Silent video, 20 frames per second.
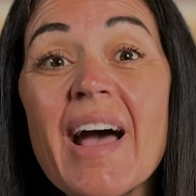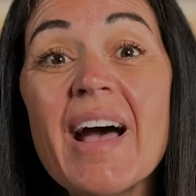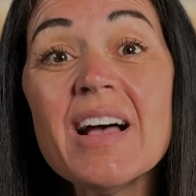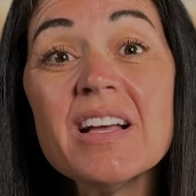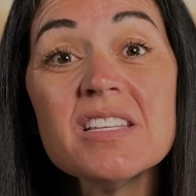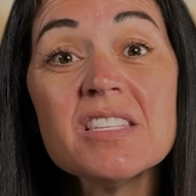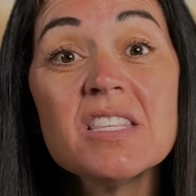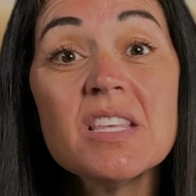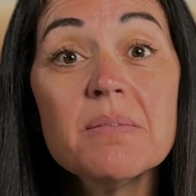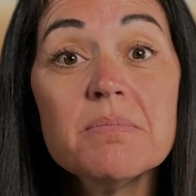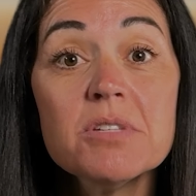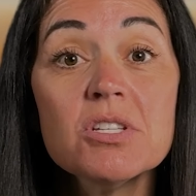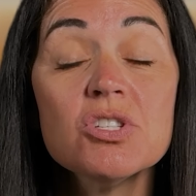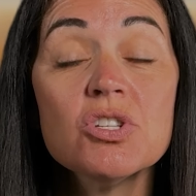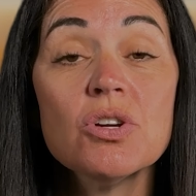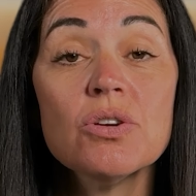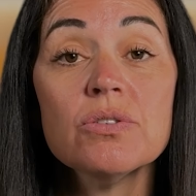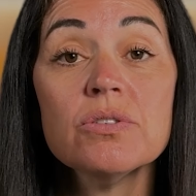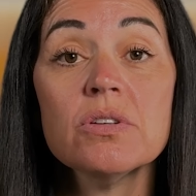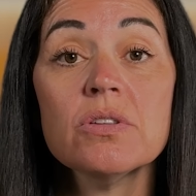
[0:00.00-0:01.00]
Ask them to
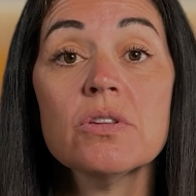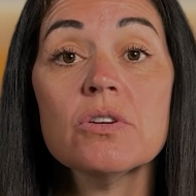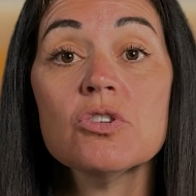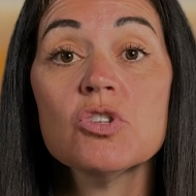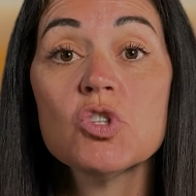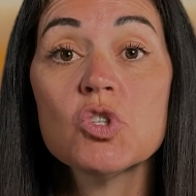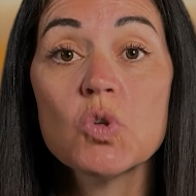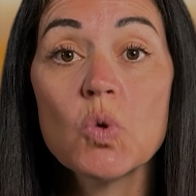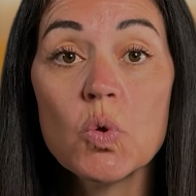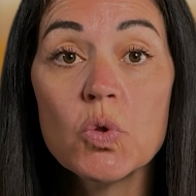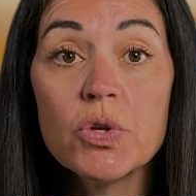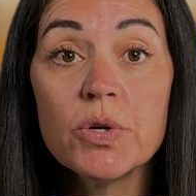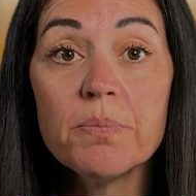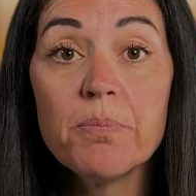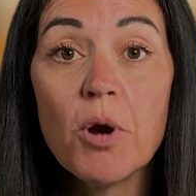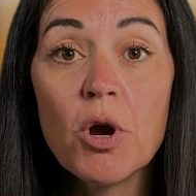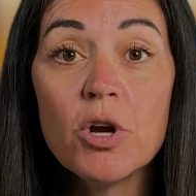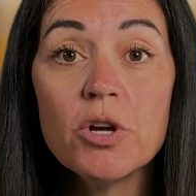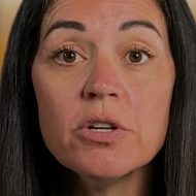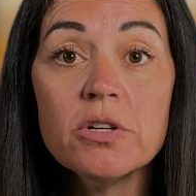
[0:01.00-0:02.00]
turn to their shoulder
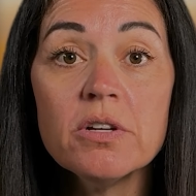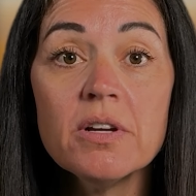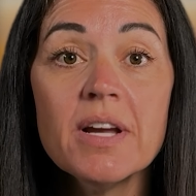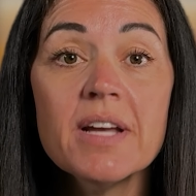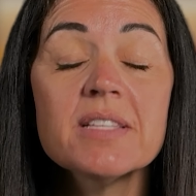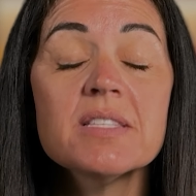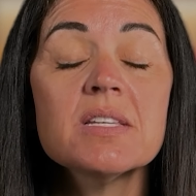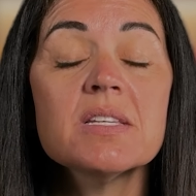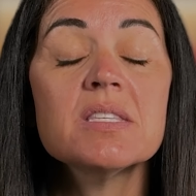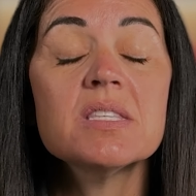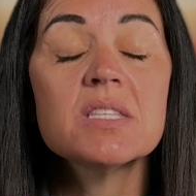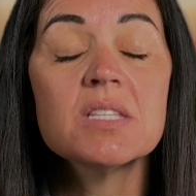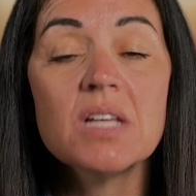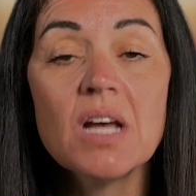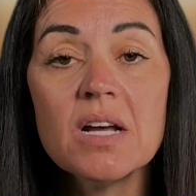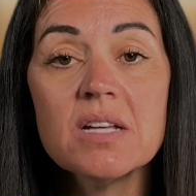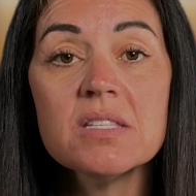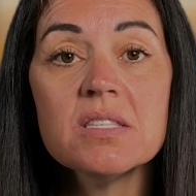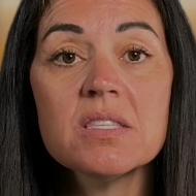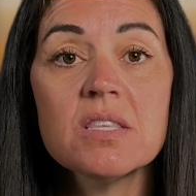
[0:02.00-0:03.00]
partner and
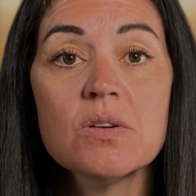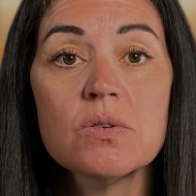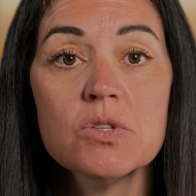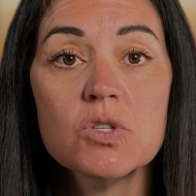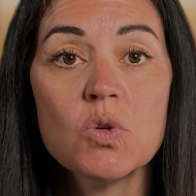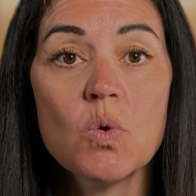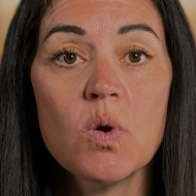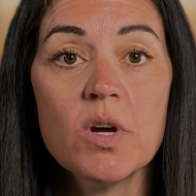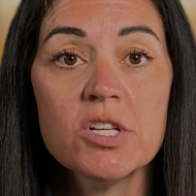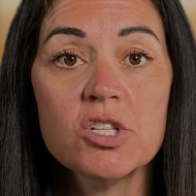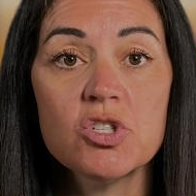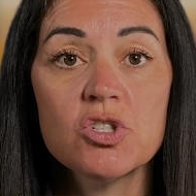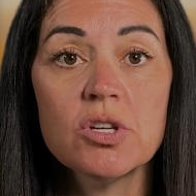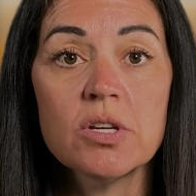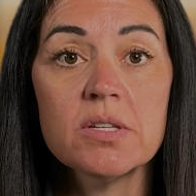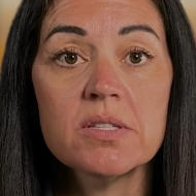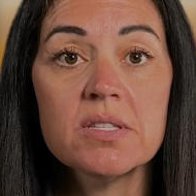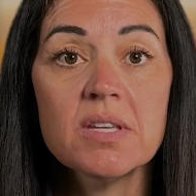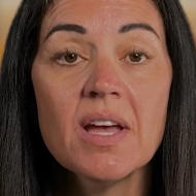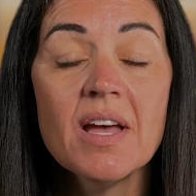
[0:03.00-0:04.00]
discuss those
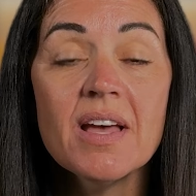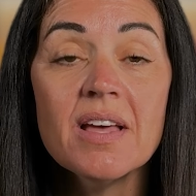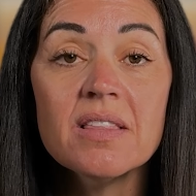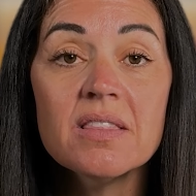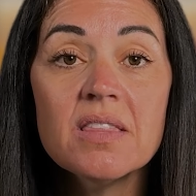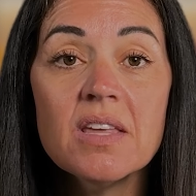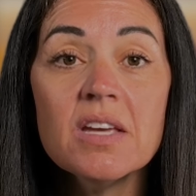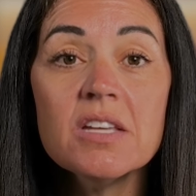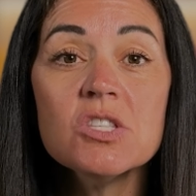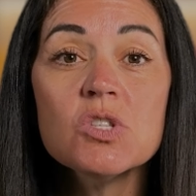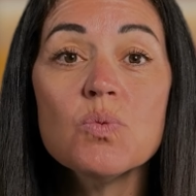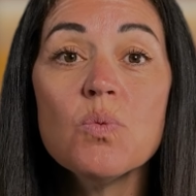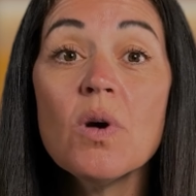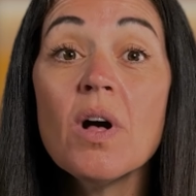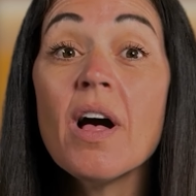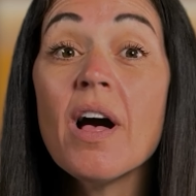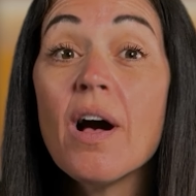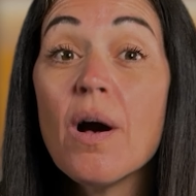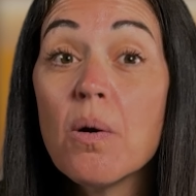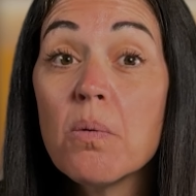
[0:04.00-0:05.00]
questions. This will
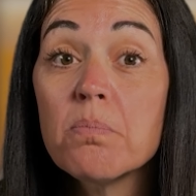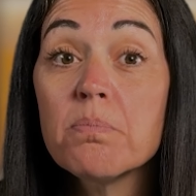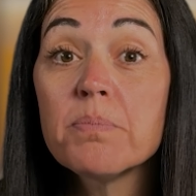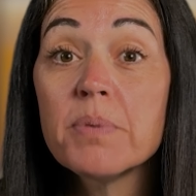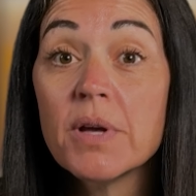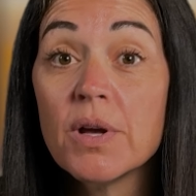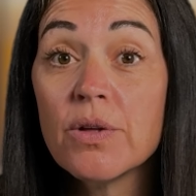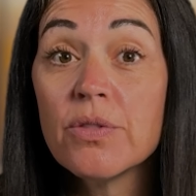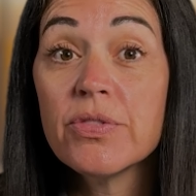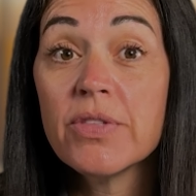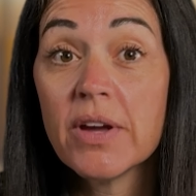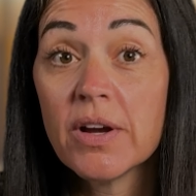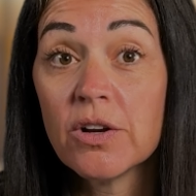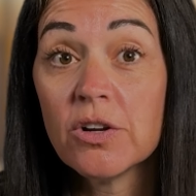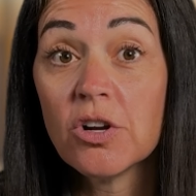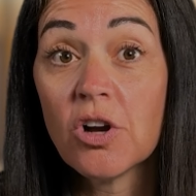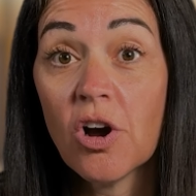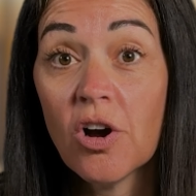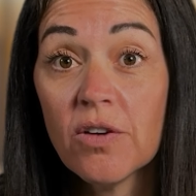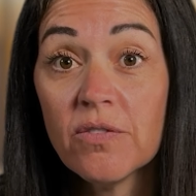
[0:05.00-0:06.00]
help build their
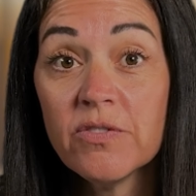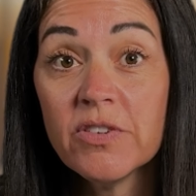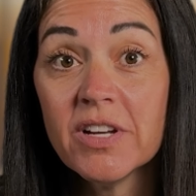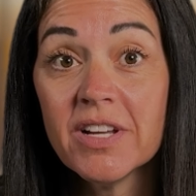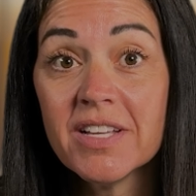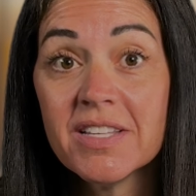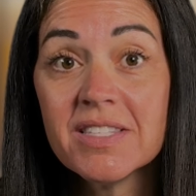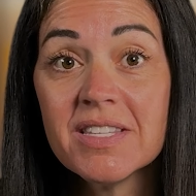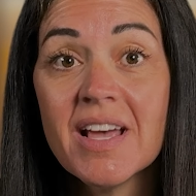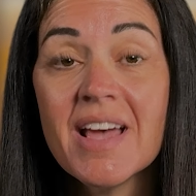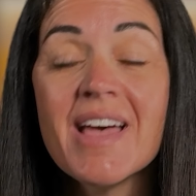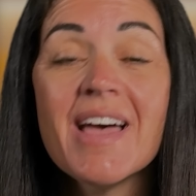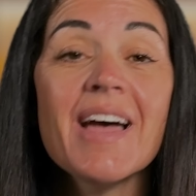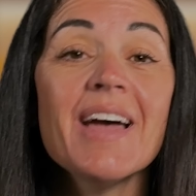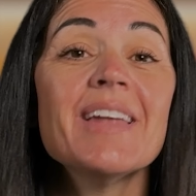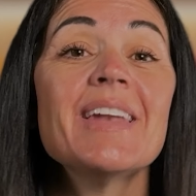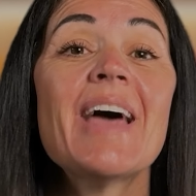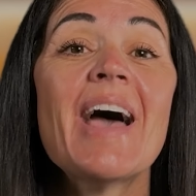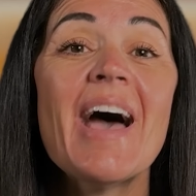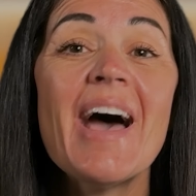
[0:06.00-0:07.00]
confidence
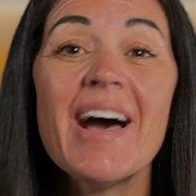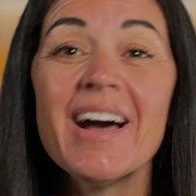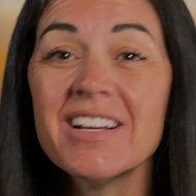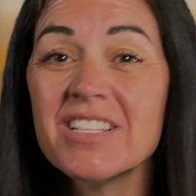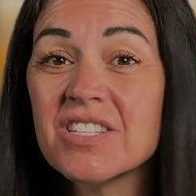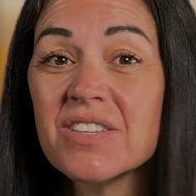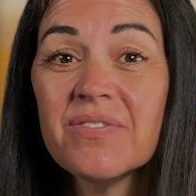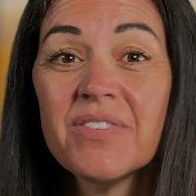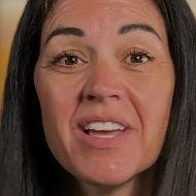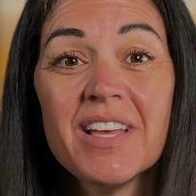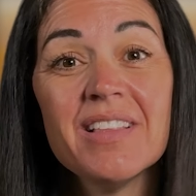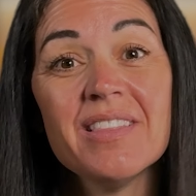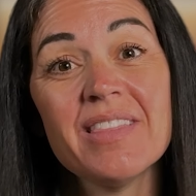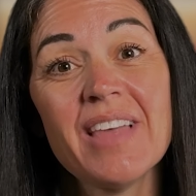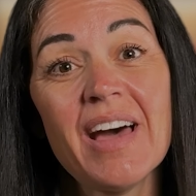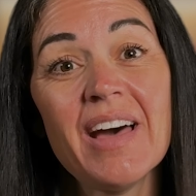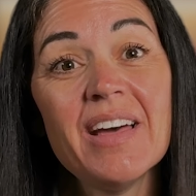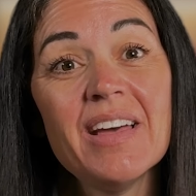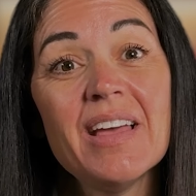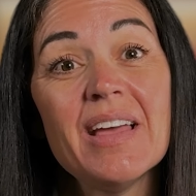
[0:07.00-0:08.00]
and activate
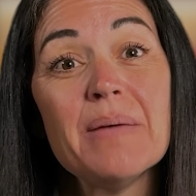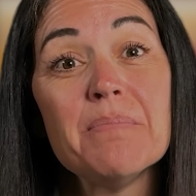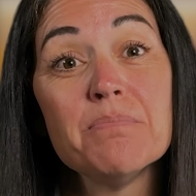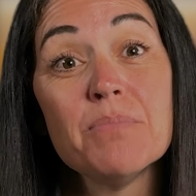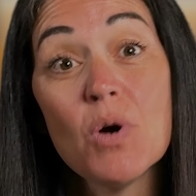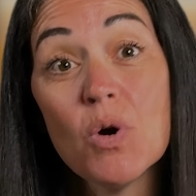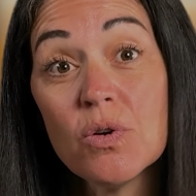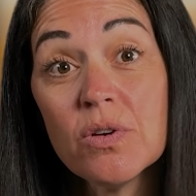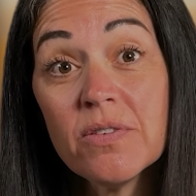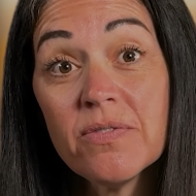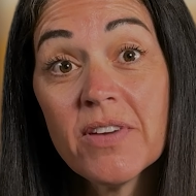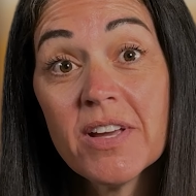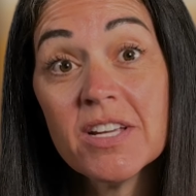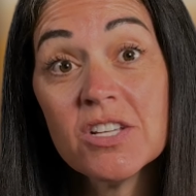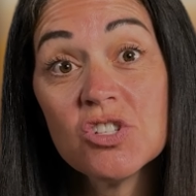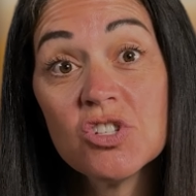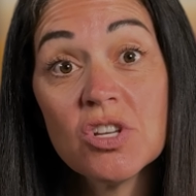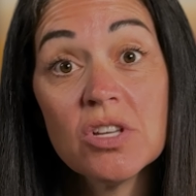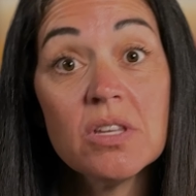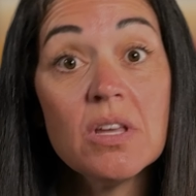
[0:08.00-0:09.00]
that
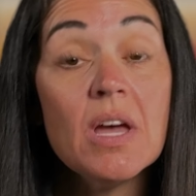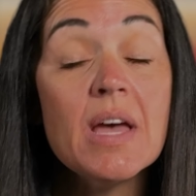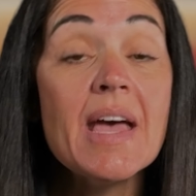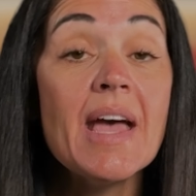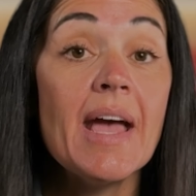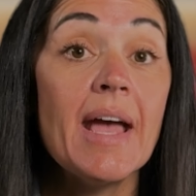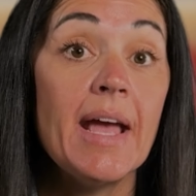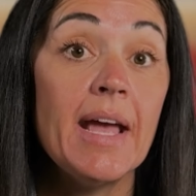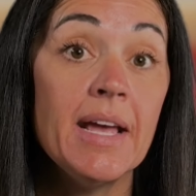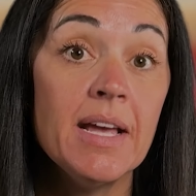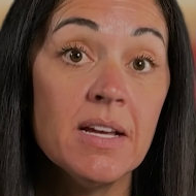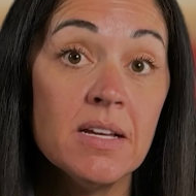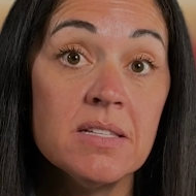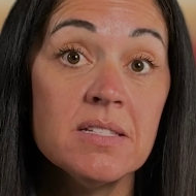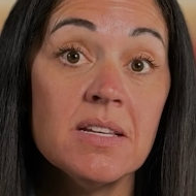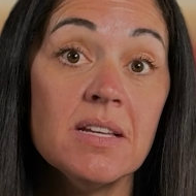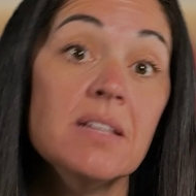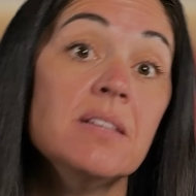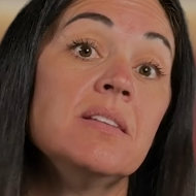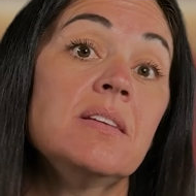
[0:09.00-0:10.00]
motivation and
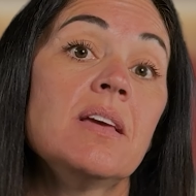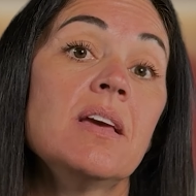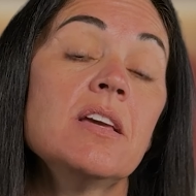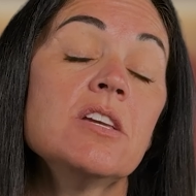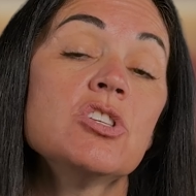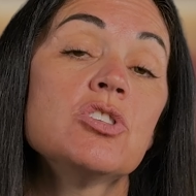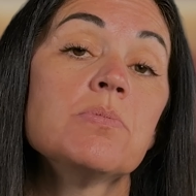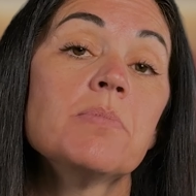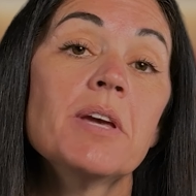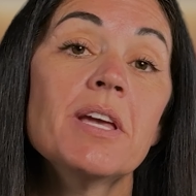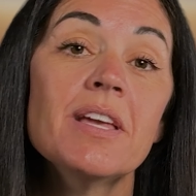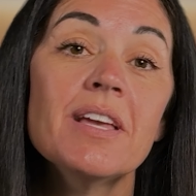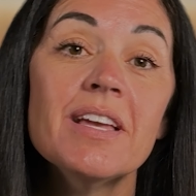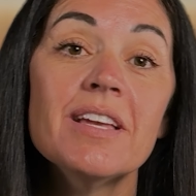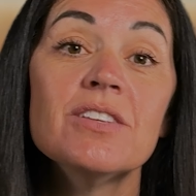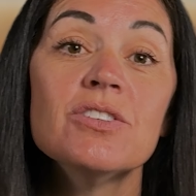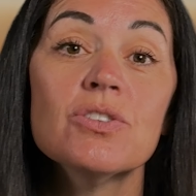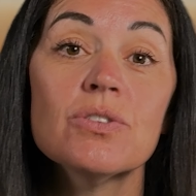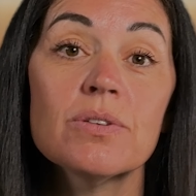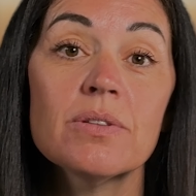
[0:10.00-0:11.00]
engagement
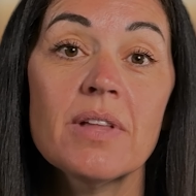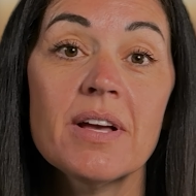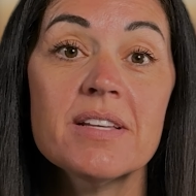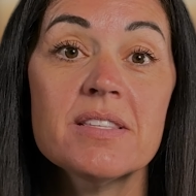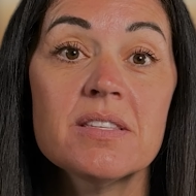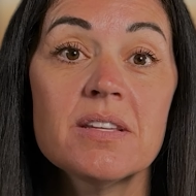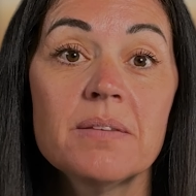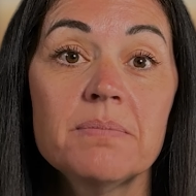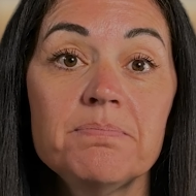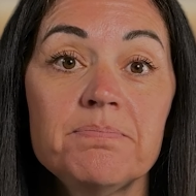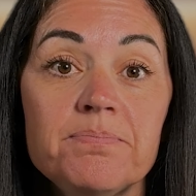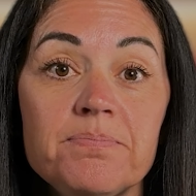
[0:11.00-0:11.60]
in your lesson.